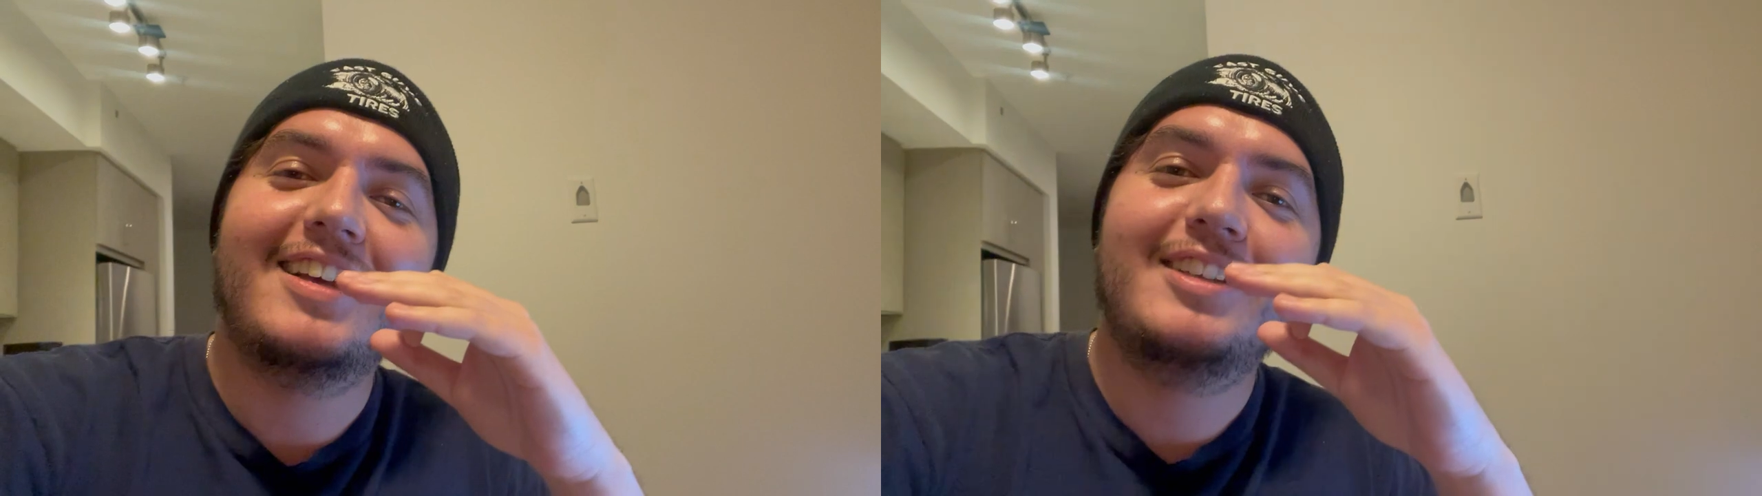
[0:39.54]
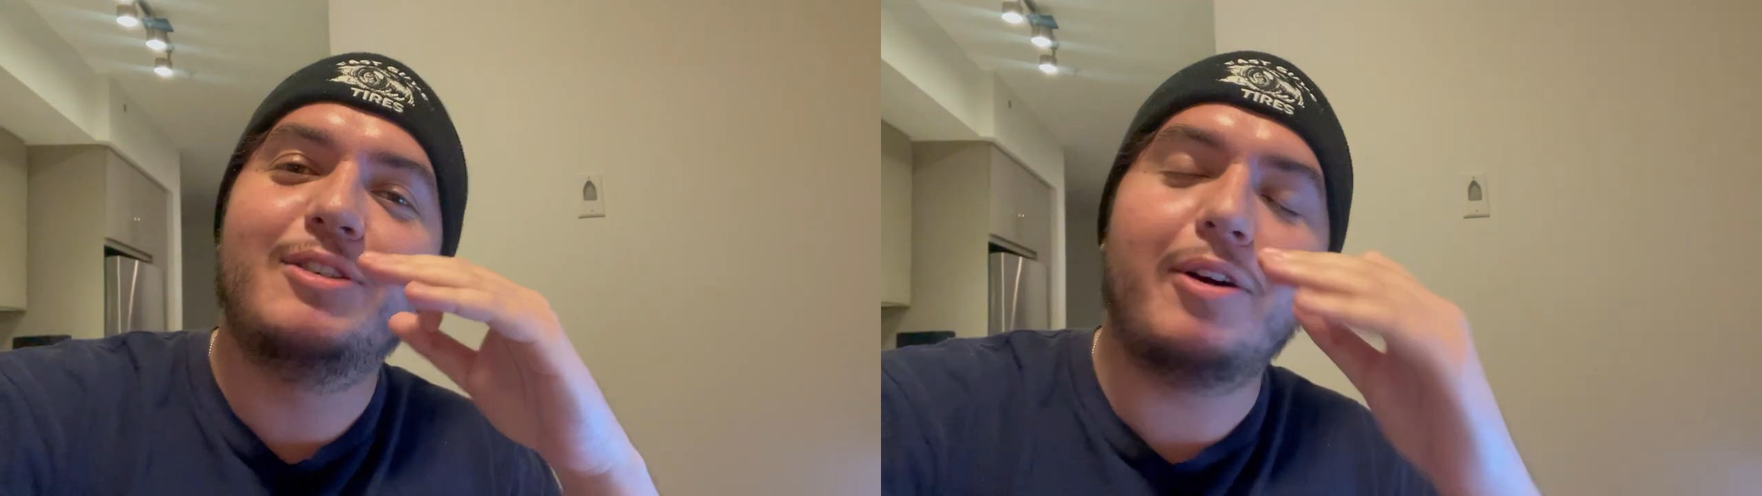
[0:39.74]

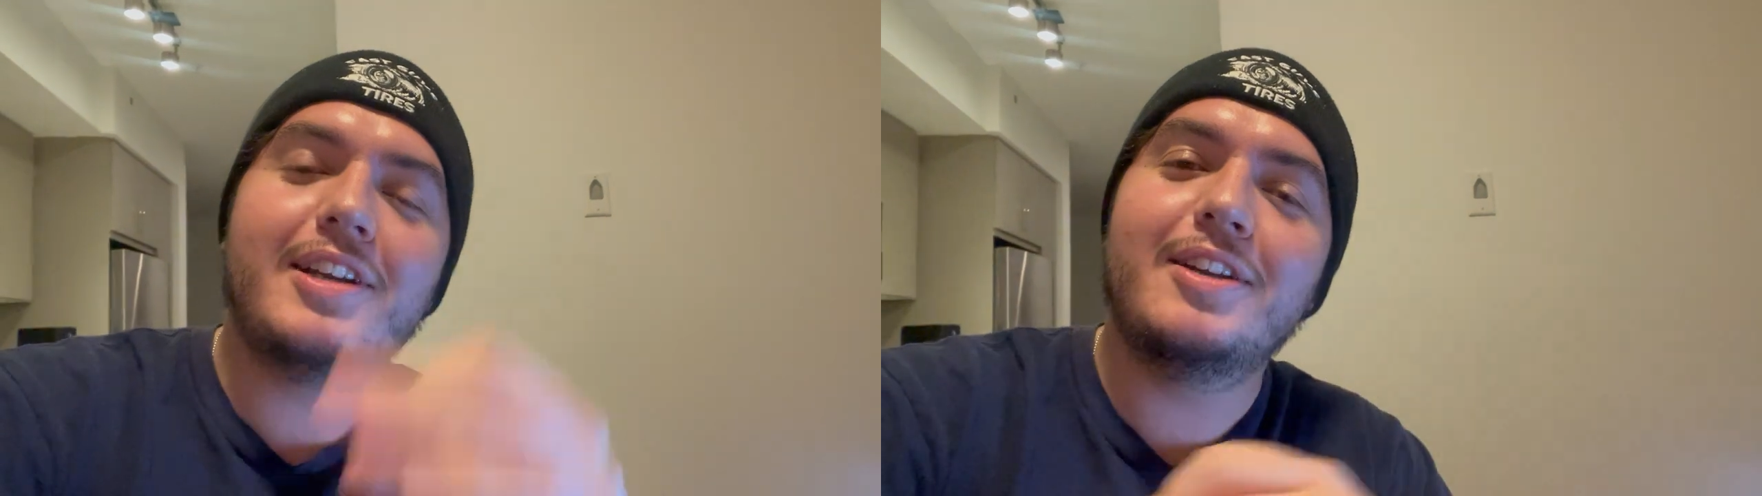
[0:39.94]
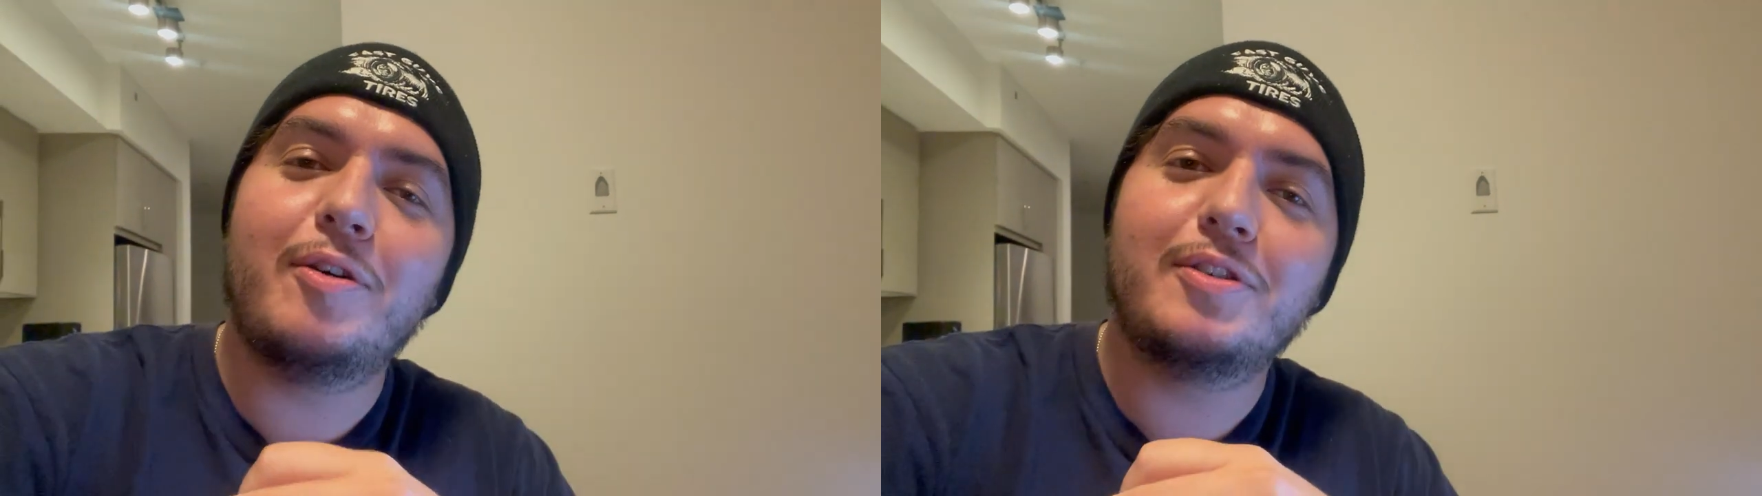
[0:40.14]
So I
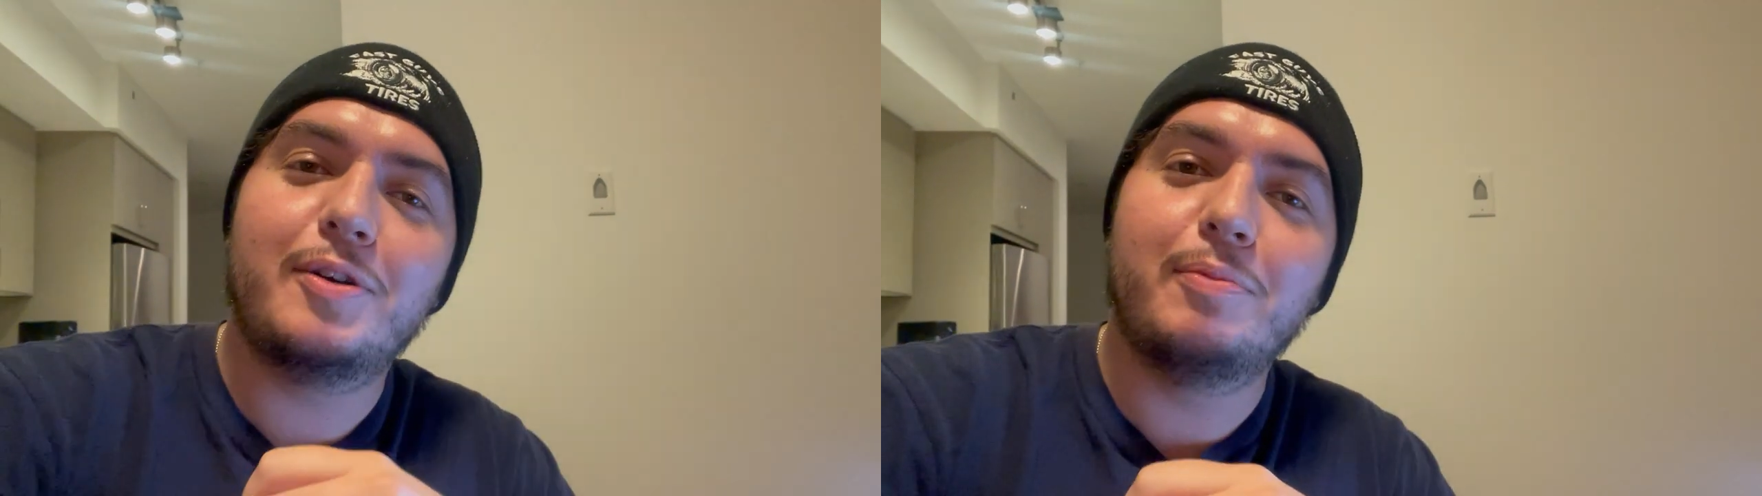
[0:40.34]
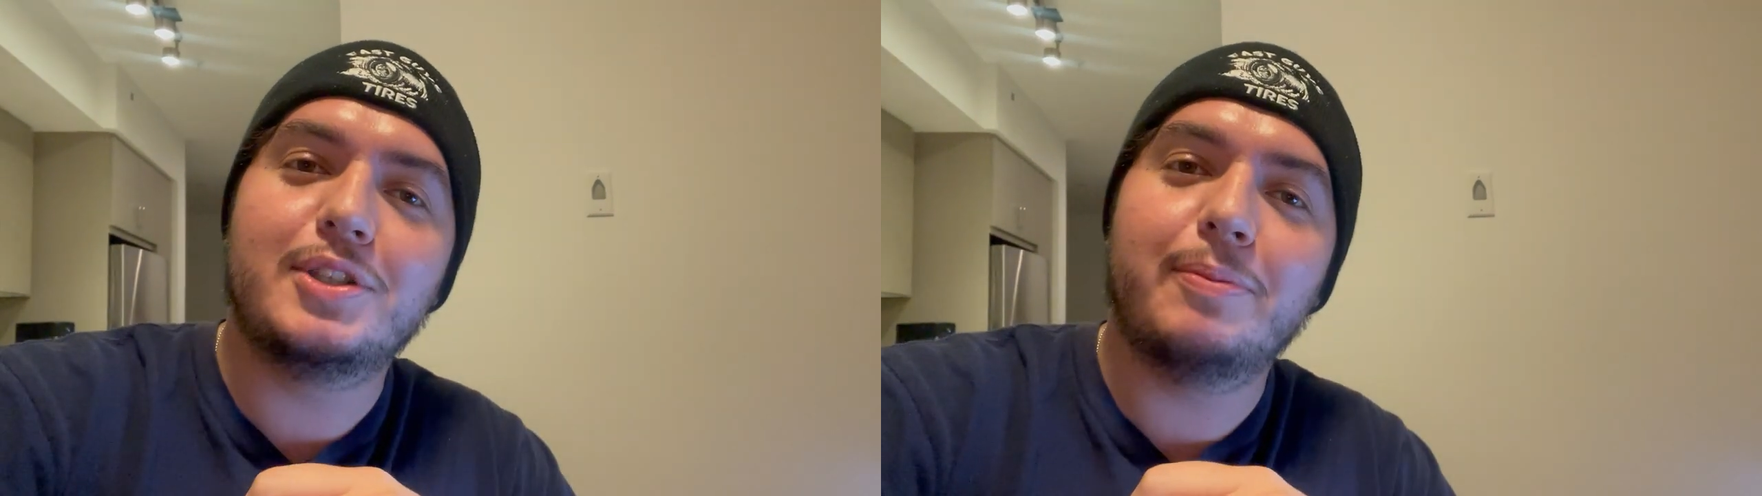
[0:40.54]
didn't know
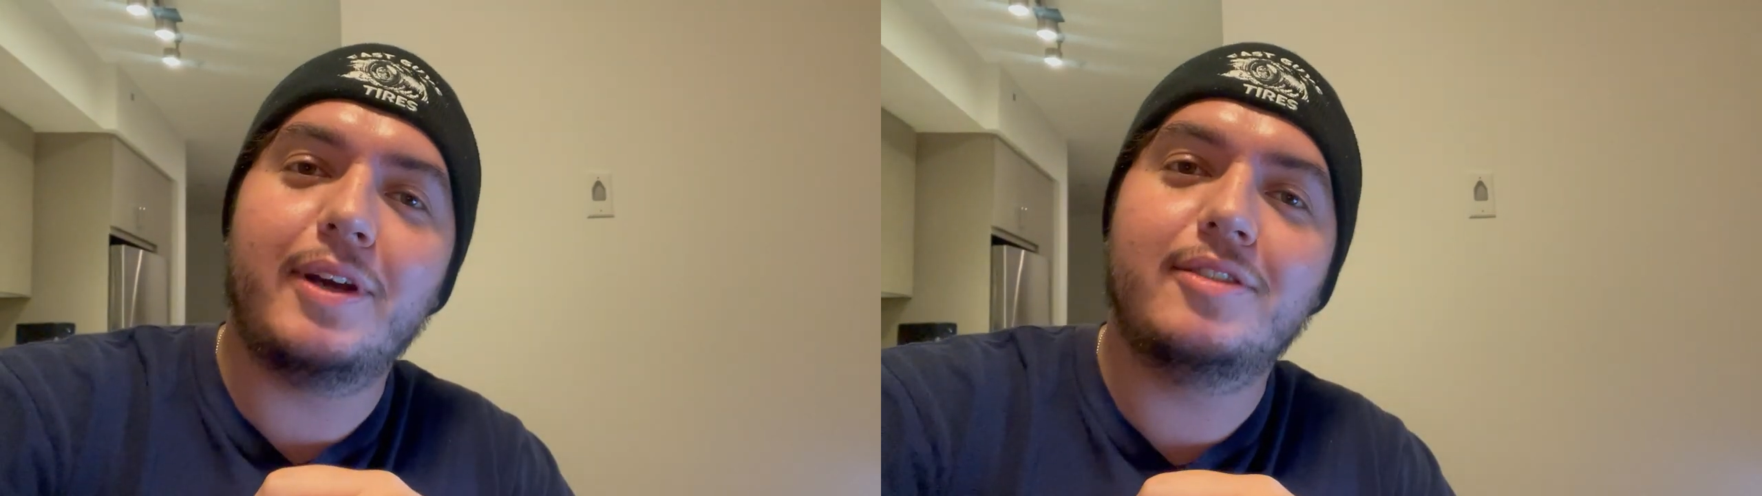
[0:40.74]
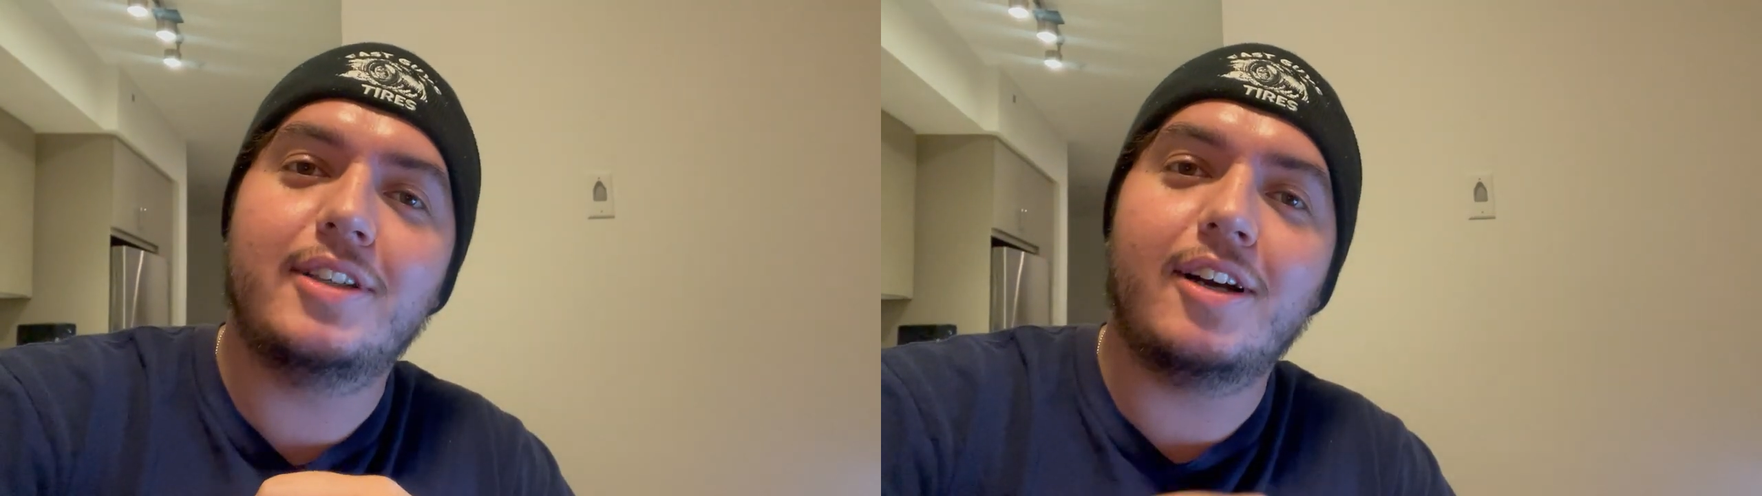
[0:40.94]
too much
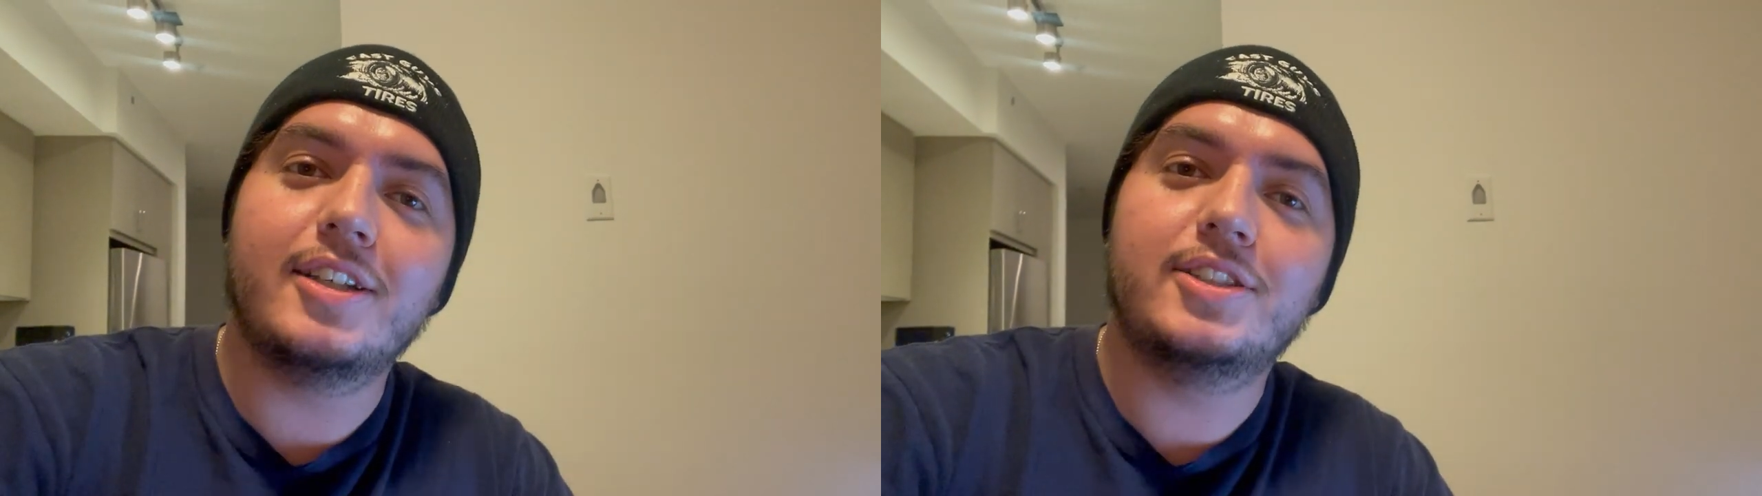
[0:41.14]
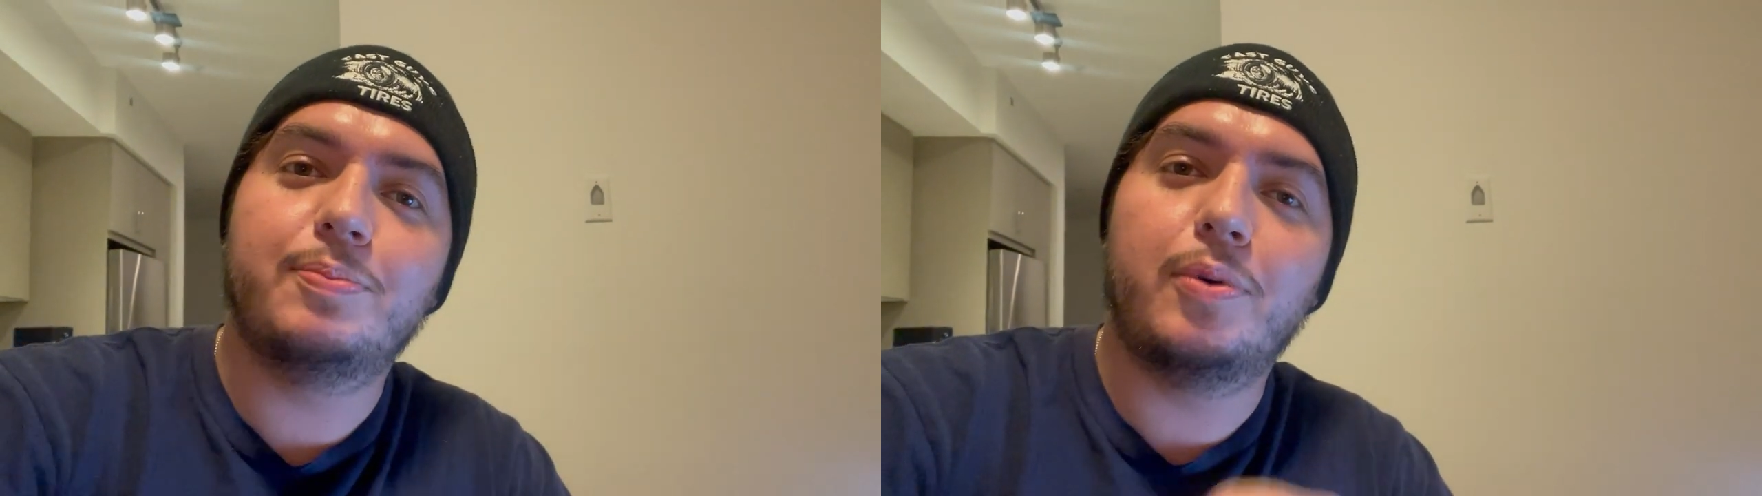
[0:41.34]
about
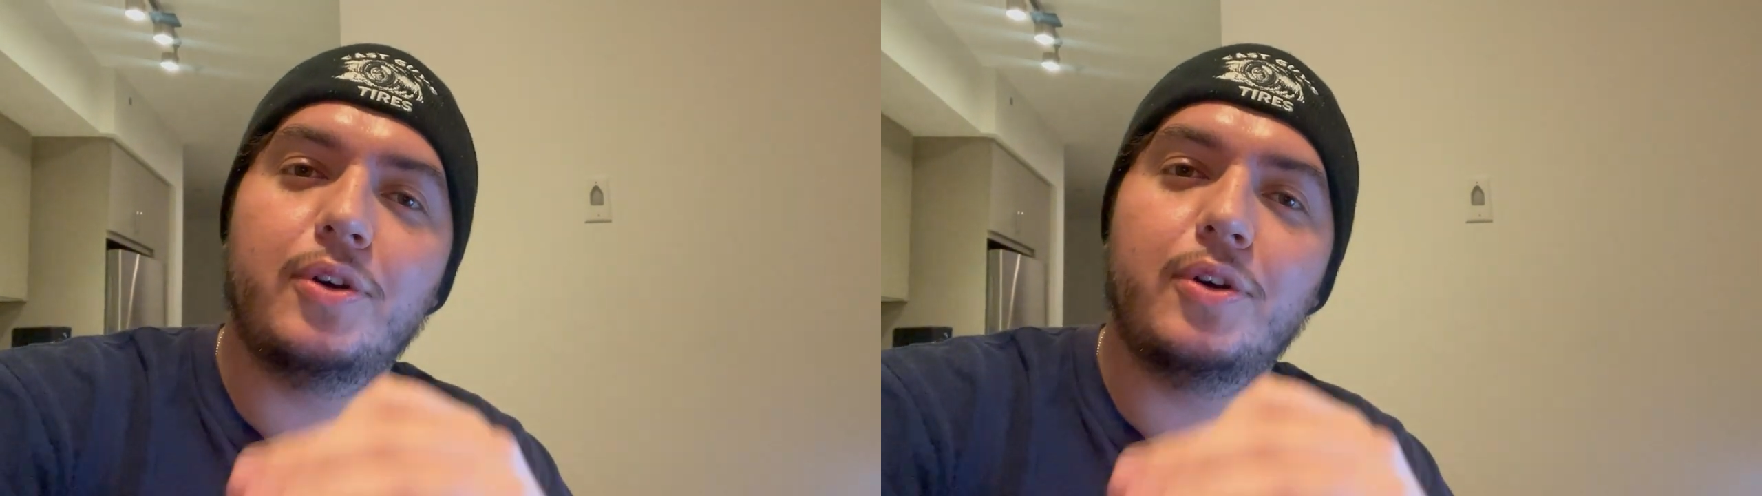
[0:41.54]
Dodge,